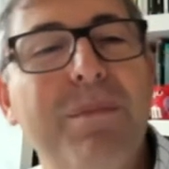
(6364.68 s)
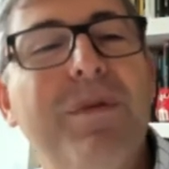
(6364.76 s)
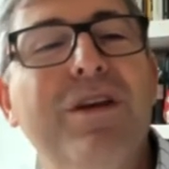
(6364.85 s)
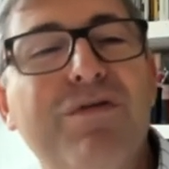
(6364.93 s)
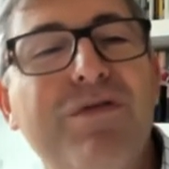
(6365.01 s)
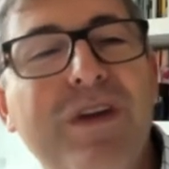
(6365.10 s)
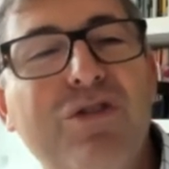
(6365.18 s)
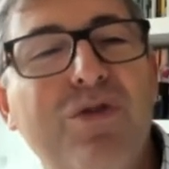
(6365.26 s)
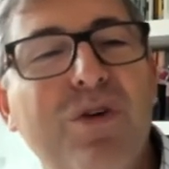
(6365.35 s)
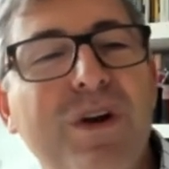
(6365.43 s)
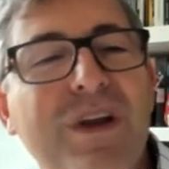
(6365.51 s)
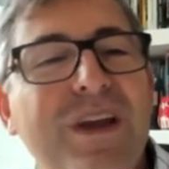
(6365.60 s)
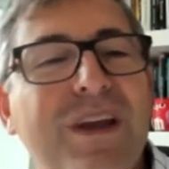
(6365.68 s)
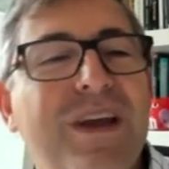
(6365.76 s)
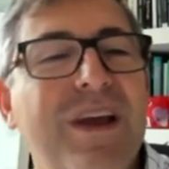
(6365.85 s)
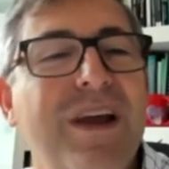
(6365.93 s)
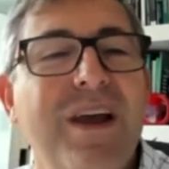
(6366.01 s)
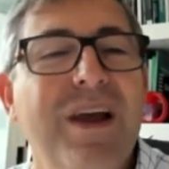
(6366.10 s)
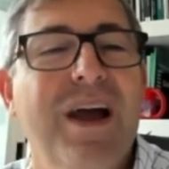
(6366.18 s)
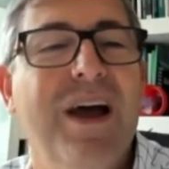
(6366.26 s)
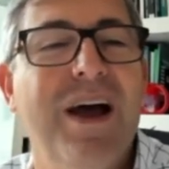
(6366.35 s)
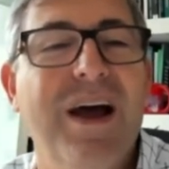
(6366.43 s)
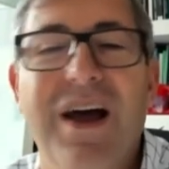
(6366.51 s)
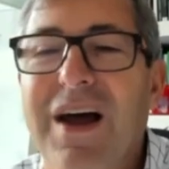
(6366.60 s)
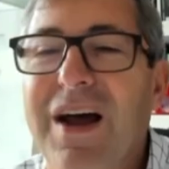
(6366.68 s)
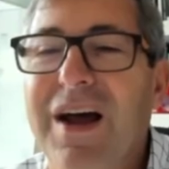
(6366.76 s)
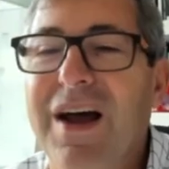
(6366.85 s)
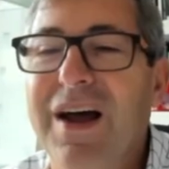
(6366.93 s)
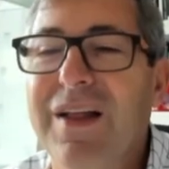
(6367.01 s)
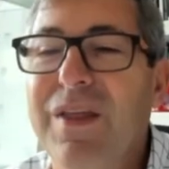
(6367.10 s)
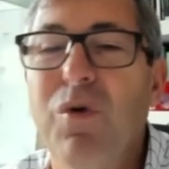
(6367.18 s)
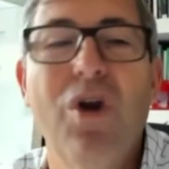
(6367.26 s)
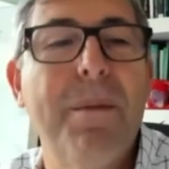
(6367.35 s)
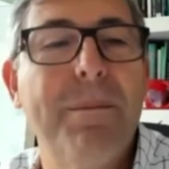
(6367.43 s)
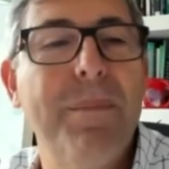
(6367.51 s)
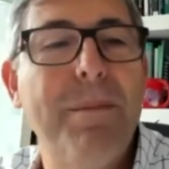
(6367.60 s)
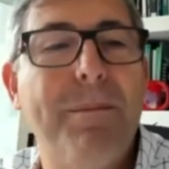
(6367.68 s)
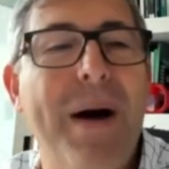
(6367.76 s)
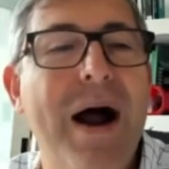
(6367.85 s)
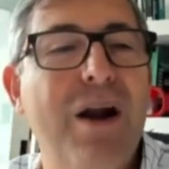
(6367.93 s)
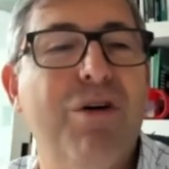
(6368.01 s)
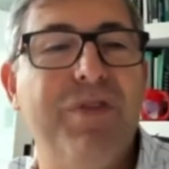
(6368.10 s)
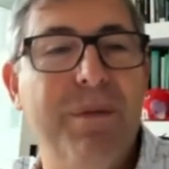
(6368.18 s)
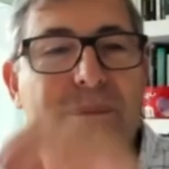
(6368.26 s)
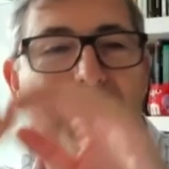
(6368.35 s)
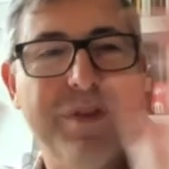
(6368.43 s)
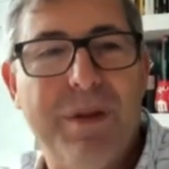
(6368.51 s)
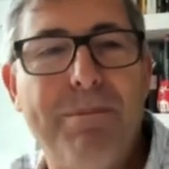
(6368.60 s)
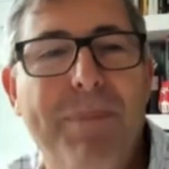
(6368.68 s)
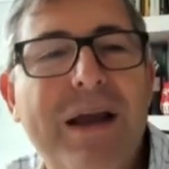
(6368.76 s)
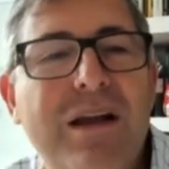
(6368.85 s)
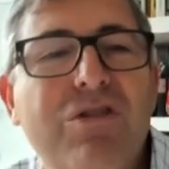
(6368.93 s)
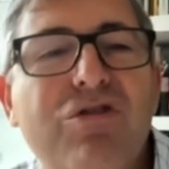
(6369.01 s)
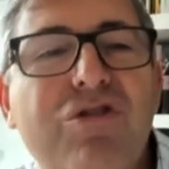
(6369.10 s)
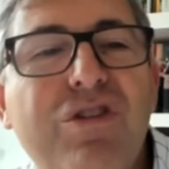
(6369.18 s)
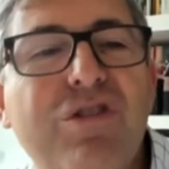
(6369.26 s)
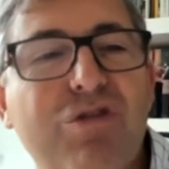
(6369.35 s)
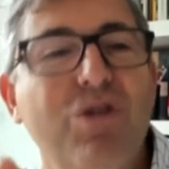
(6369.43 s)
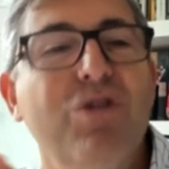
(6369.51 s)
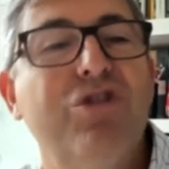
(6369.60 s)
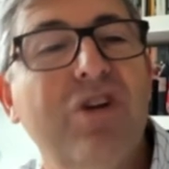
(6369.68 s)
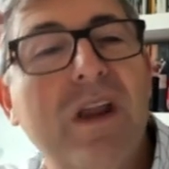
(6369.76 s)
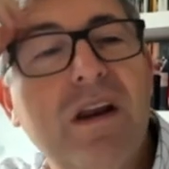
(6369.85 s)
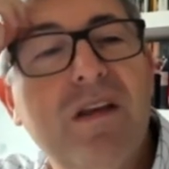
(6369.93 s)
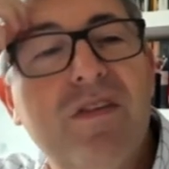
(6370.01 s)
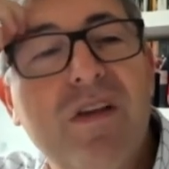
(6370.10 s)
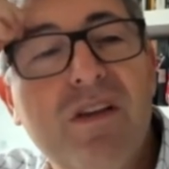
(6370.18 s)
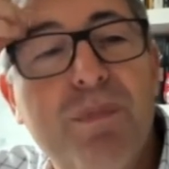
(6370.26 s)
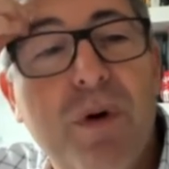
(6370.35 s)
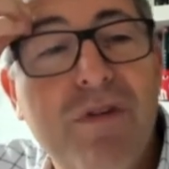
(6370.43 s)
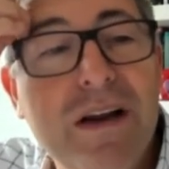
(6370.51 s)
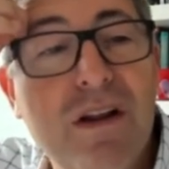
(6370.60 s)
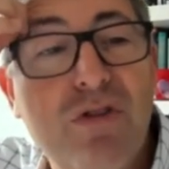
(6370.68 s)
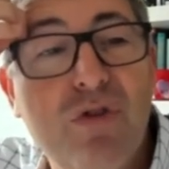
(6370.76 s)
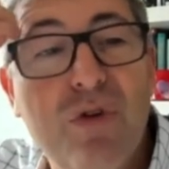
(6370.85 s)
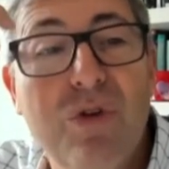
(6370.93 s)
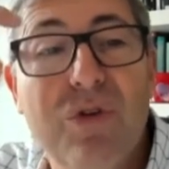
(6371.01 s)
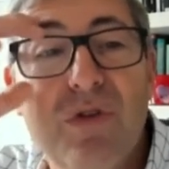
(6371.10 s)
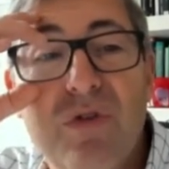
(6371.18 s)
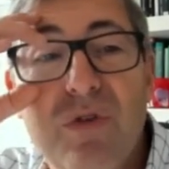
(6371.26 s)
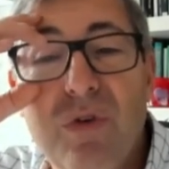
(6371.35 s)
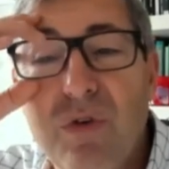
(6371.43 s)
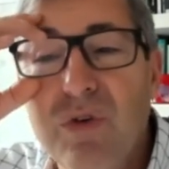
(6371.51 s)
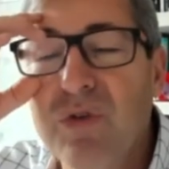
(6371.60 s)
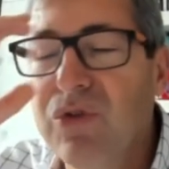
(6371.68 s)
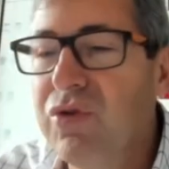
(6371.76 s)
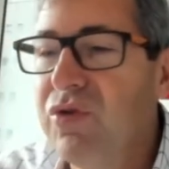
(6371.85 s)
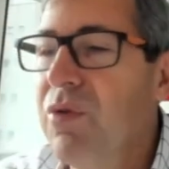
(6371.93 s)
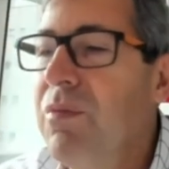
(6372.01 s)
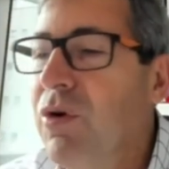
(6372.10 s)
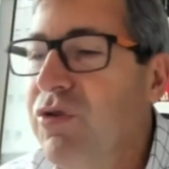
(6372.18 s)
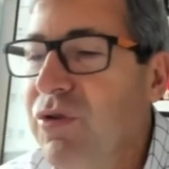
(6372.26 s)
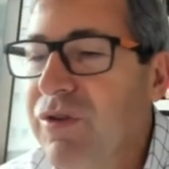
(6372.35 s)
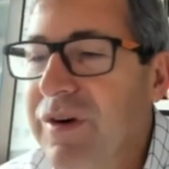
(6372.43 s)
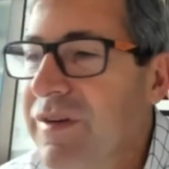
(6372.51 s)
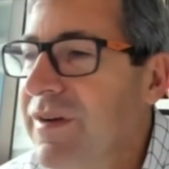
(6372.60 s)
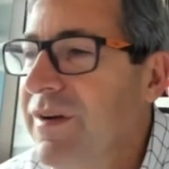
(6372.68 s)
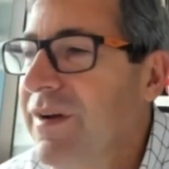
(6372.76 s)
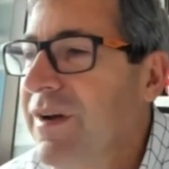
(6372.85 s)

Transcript: them individually. Uh, they will not be part of the, the packaged solution that is, is provided to, to, to most users.